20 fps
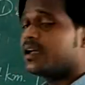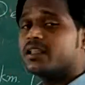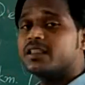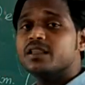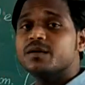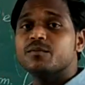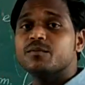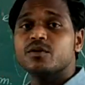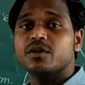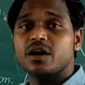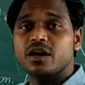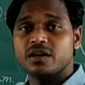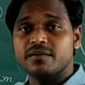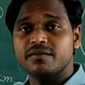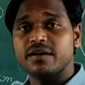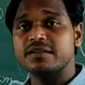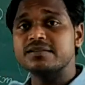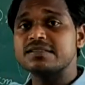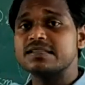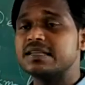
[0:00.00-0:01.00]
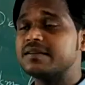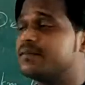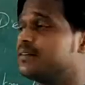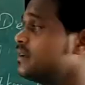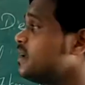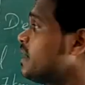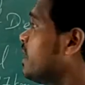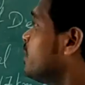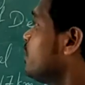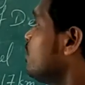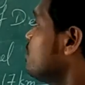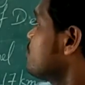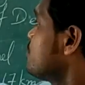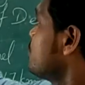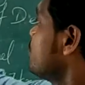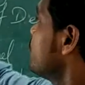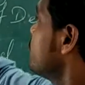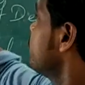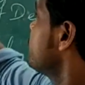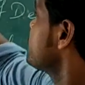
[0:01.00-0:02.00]
in the more advanced level, and
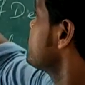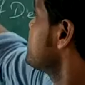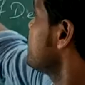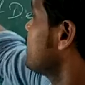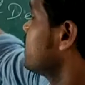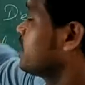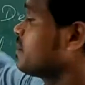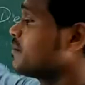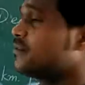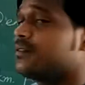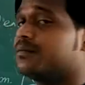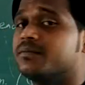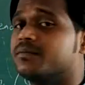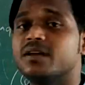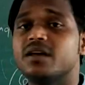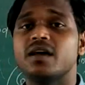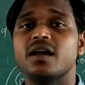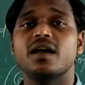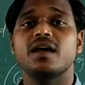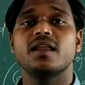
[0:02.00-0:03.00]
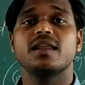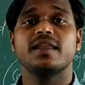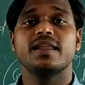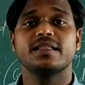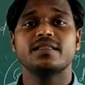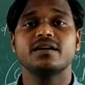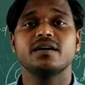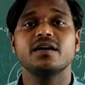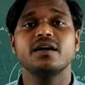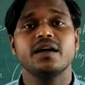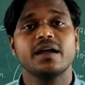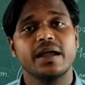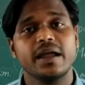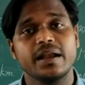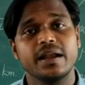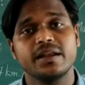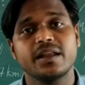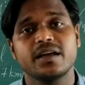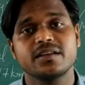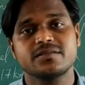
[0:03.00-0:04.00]
also will be starting from the leather
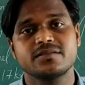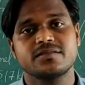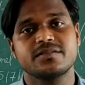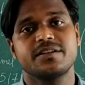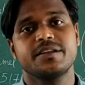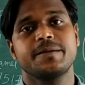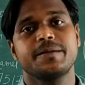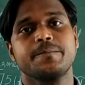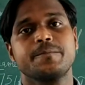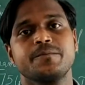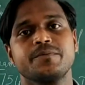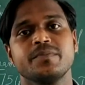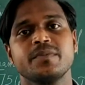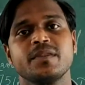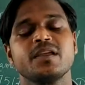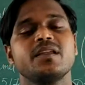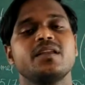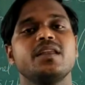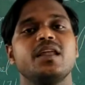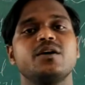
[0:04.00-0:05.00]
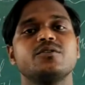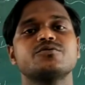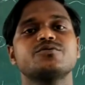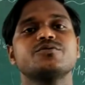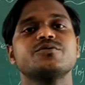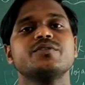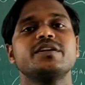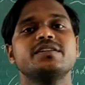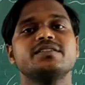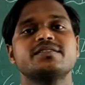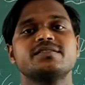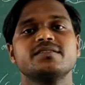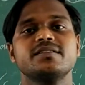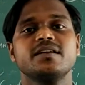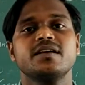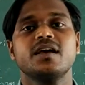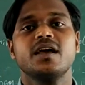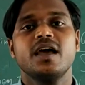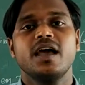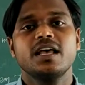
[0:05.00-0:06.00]
industry. Now students,
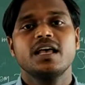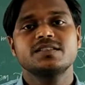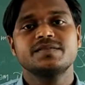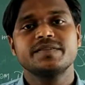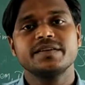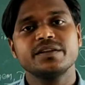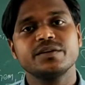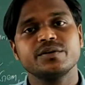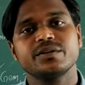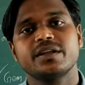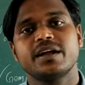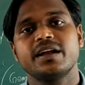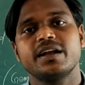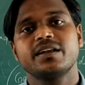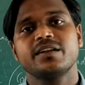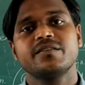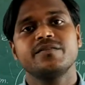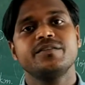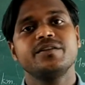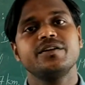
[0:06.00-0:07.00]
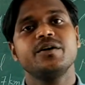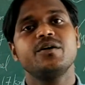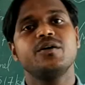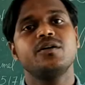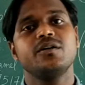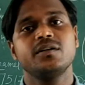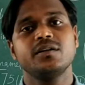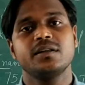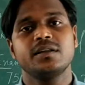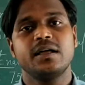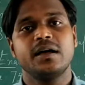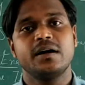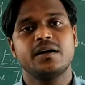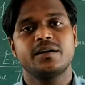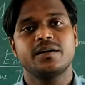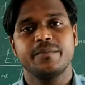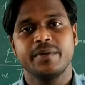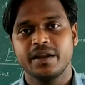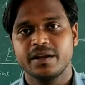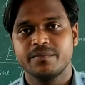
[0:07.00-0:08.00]
as we know that we all
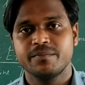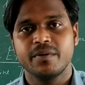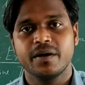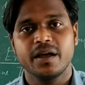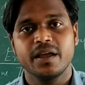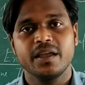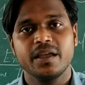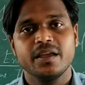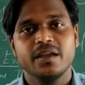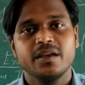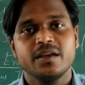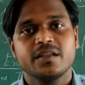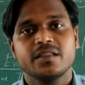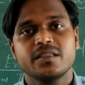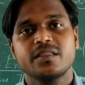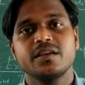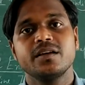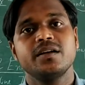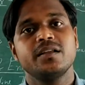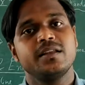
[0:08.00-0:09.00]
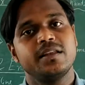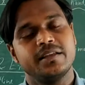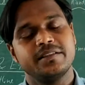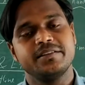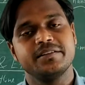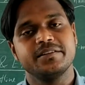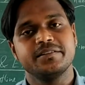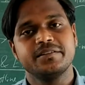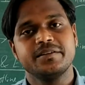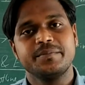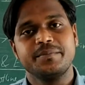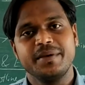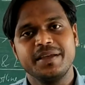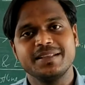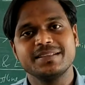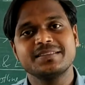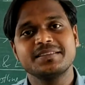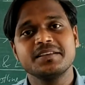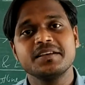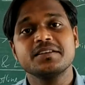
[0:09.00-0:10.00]
are made by the leather,
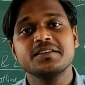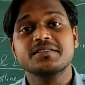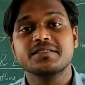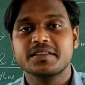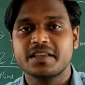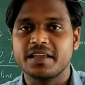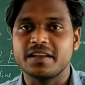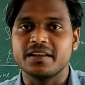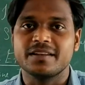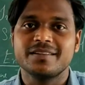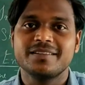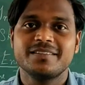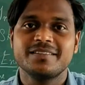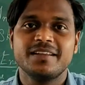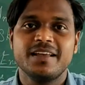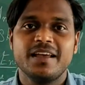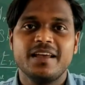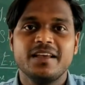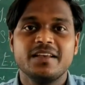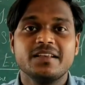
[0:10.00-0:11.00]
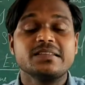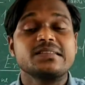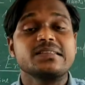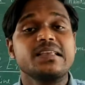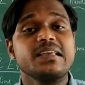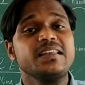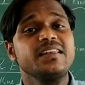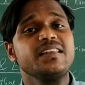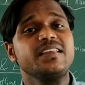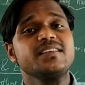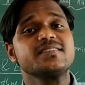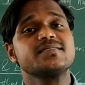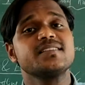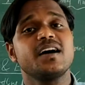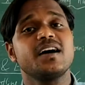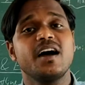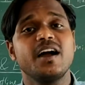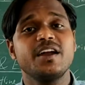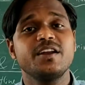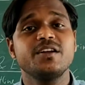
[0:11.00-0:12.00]
means skin. Skin is the
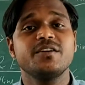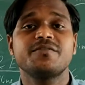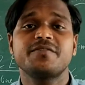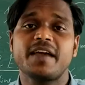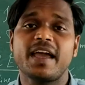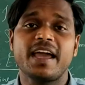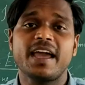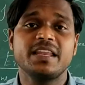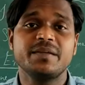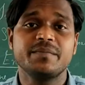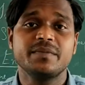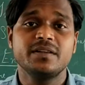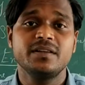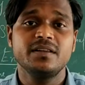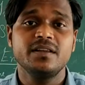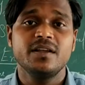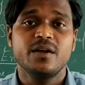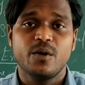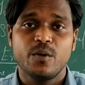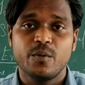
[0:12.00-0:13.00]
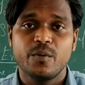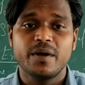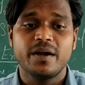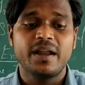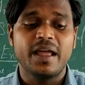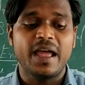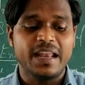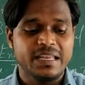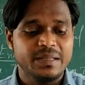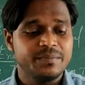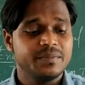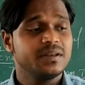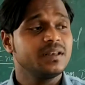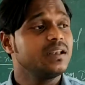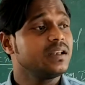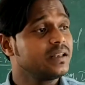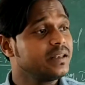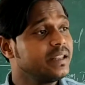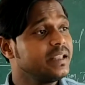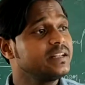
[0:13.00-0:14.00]
hide of animal, where
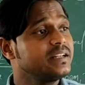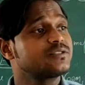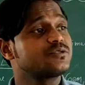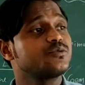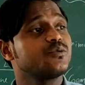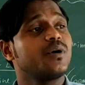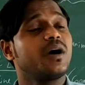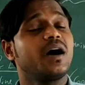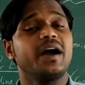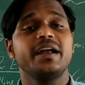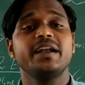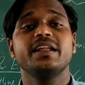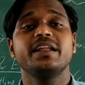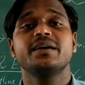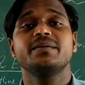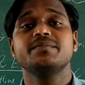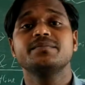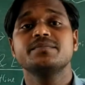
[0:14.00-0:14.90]
animal needs to hide